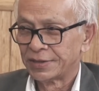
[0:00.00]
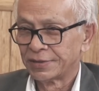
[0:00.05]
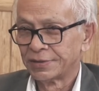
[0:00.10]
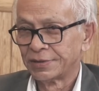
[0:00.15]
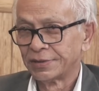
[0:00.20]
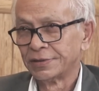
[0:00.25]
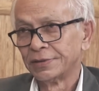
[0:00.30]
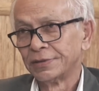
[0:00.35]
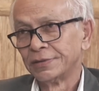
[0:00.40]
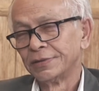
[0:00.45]

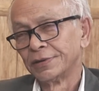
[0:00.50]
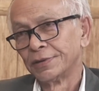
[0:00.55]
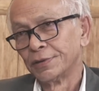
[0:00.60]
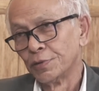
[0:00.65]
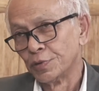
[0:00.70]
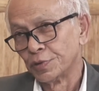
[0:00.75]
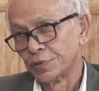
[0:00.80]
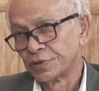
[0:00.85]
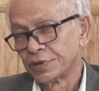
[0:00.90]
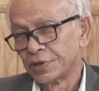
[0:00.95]
So
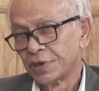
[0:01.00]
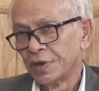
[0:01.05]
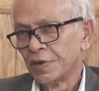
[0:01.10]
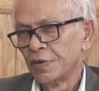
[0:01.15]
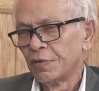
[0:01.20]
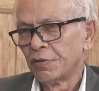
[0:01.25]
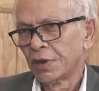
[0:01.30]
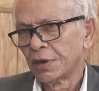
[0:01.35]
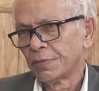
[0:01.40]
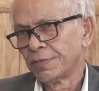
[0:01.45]
roads.
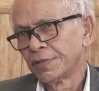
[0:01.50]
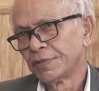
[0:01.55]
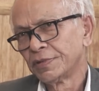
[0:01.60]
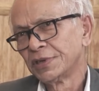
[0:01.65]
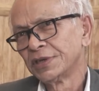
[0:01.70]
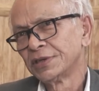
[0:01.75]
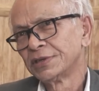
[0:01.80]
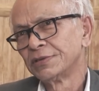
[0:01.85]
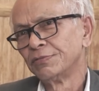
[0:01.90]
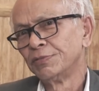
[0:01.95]
What about
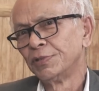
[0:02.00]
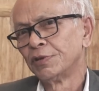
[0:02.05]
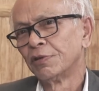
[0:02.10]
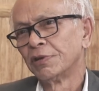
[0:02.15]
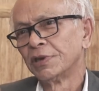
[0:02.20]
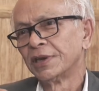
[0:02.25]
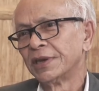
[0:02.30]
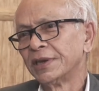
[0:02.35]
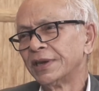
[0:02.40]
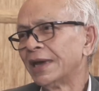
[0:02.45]
this? We
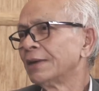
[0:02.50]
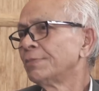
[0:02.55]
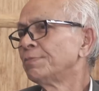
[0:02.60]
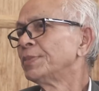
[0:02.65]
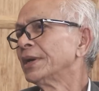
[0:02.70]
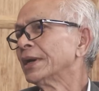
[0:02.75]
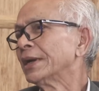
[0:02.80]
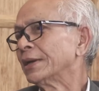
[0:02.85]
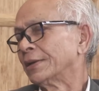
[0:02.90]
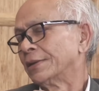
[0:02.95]
call it
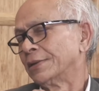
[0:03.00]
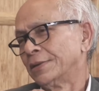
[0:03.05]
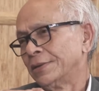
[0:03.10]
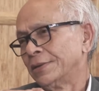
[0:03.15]
LPL.